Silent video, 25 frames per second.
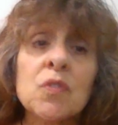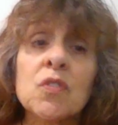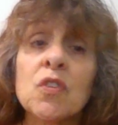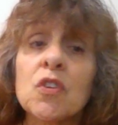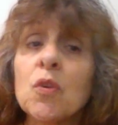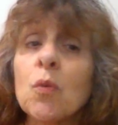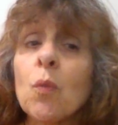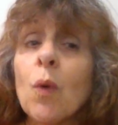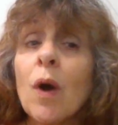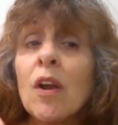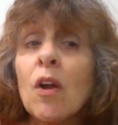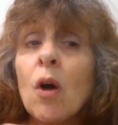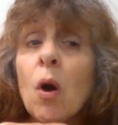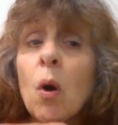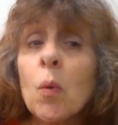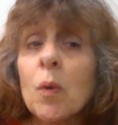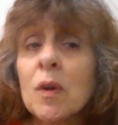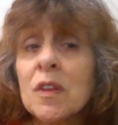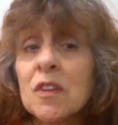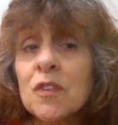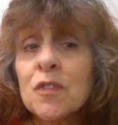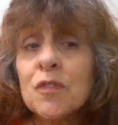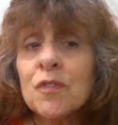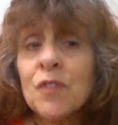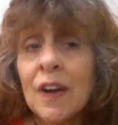So you want to
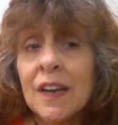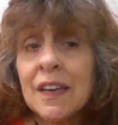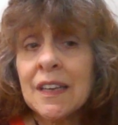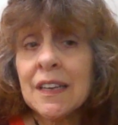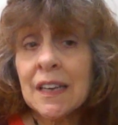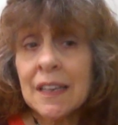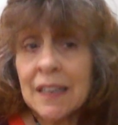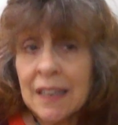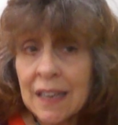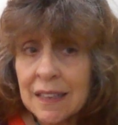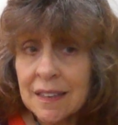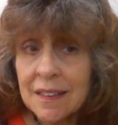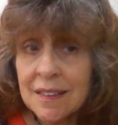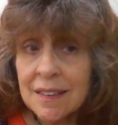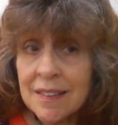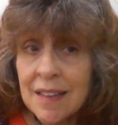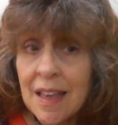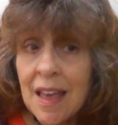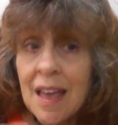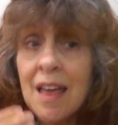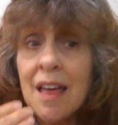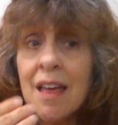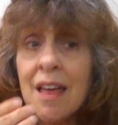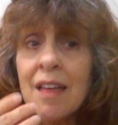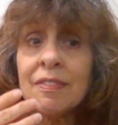always fight against
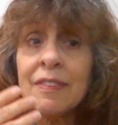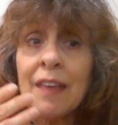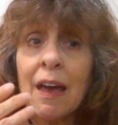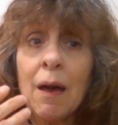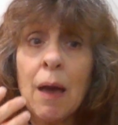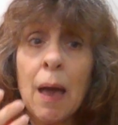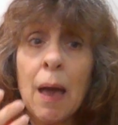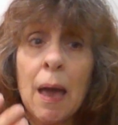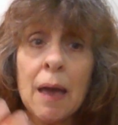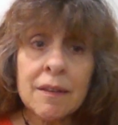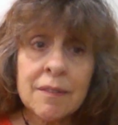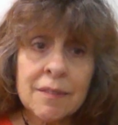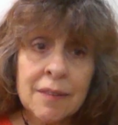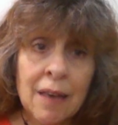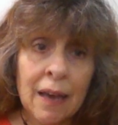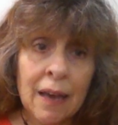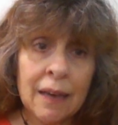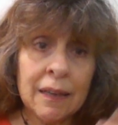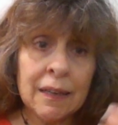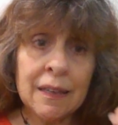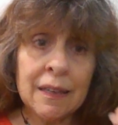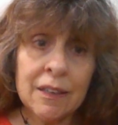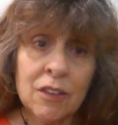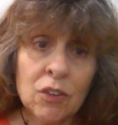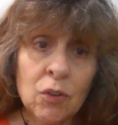that
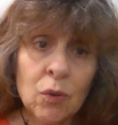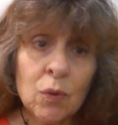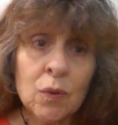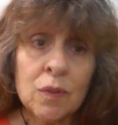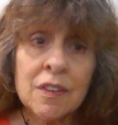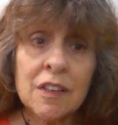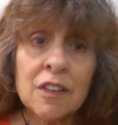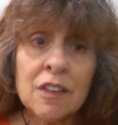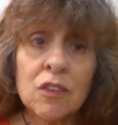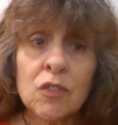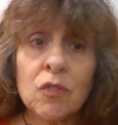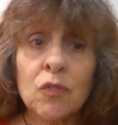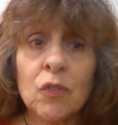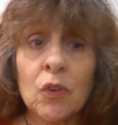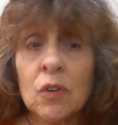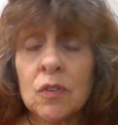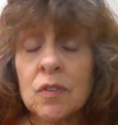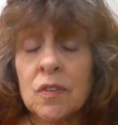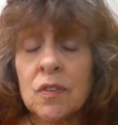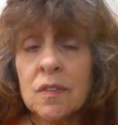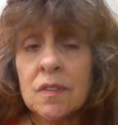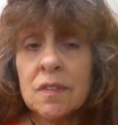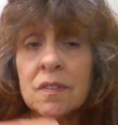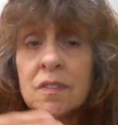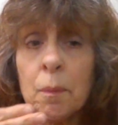anxiety. Use these
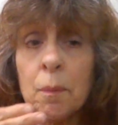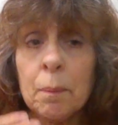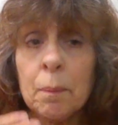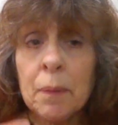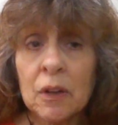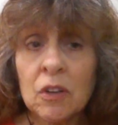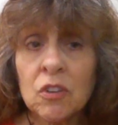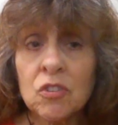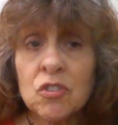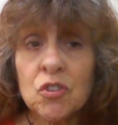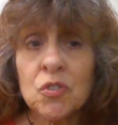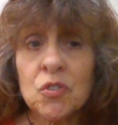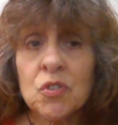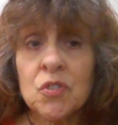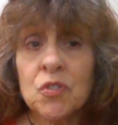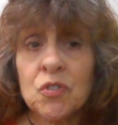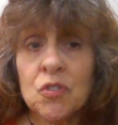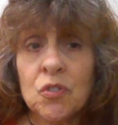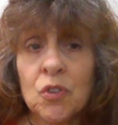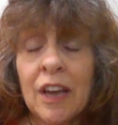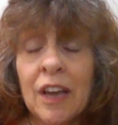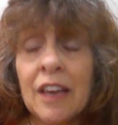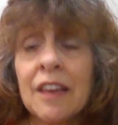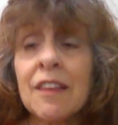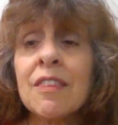verses to build your
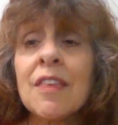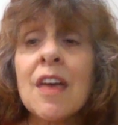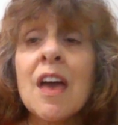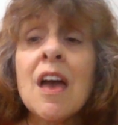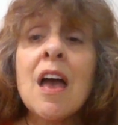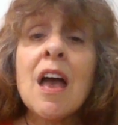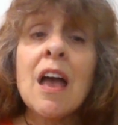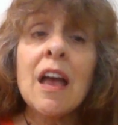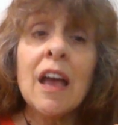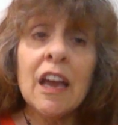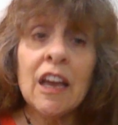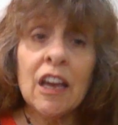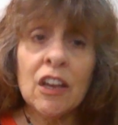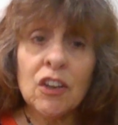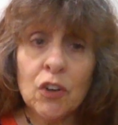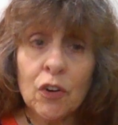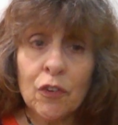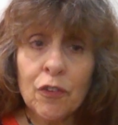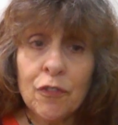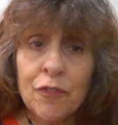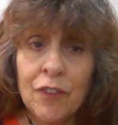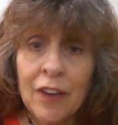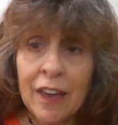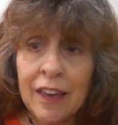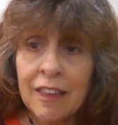strength and
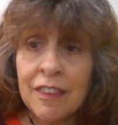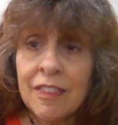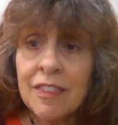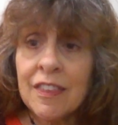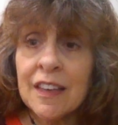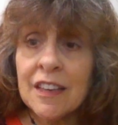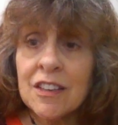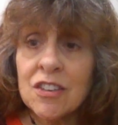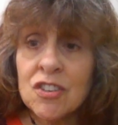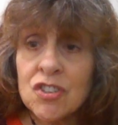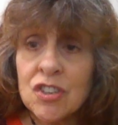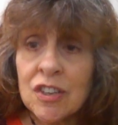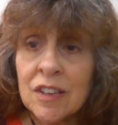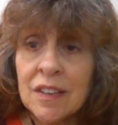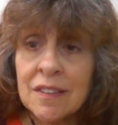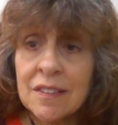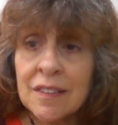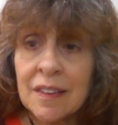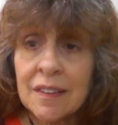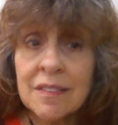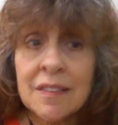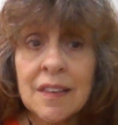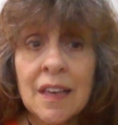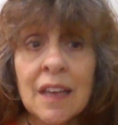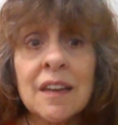your faith in
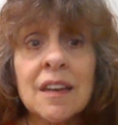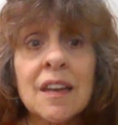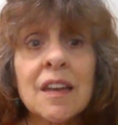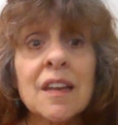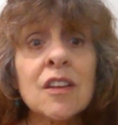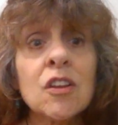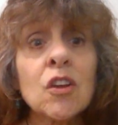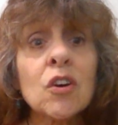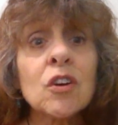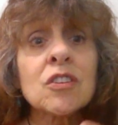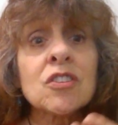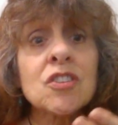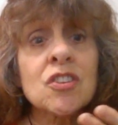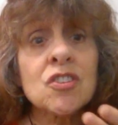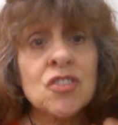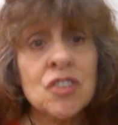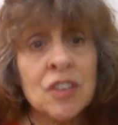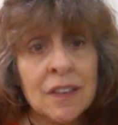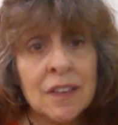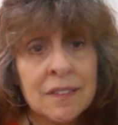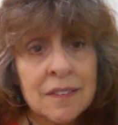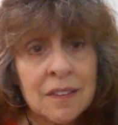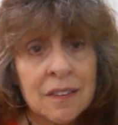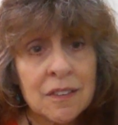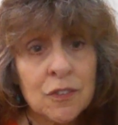Jesus, and look to
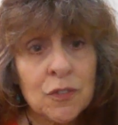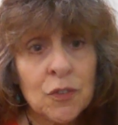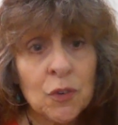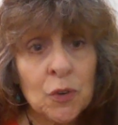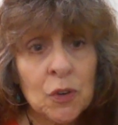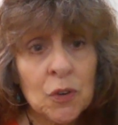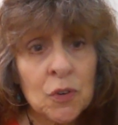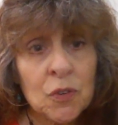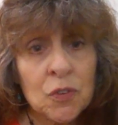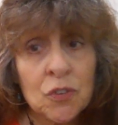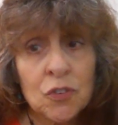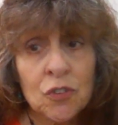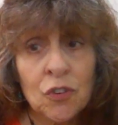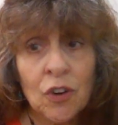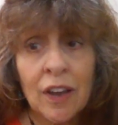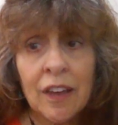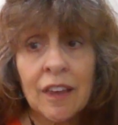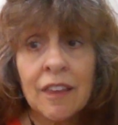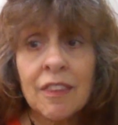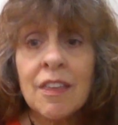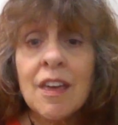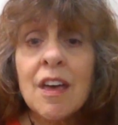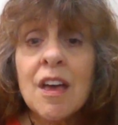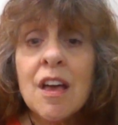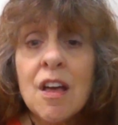Jesus for your
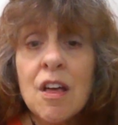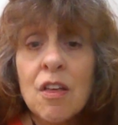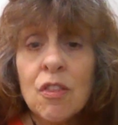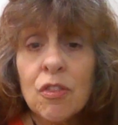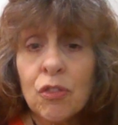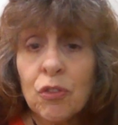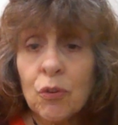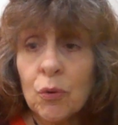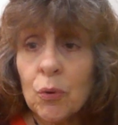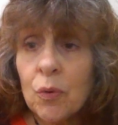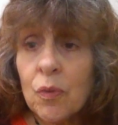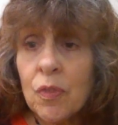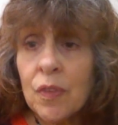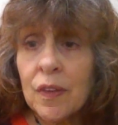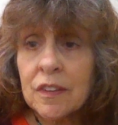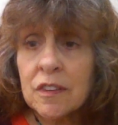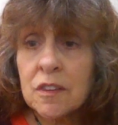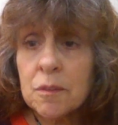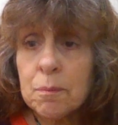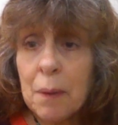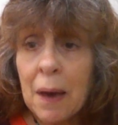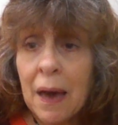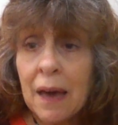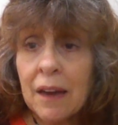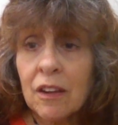strength through
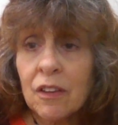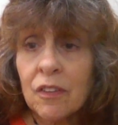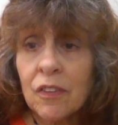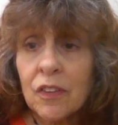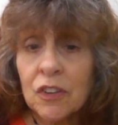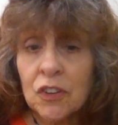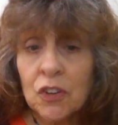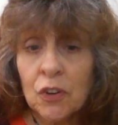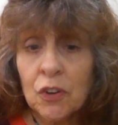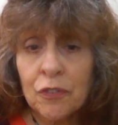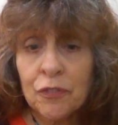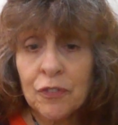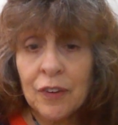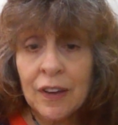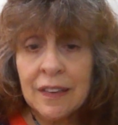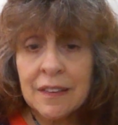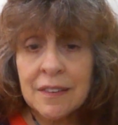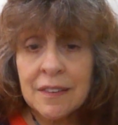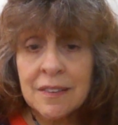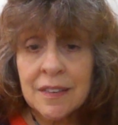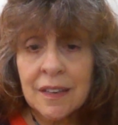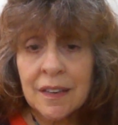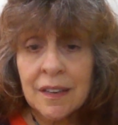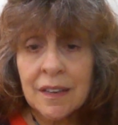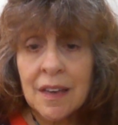this battle that you're
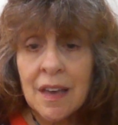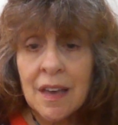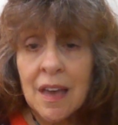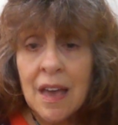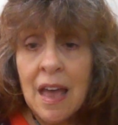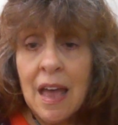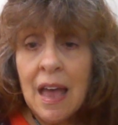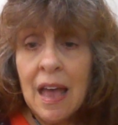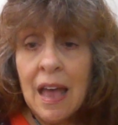facing.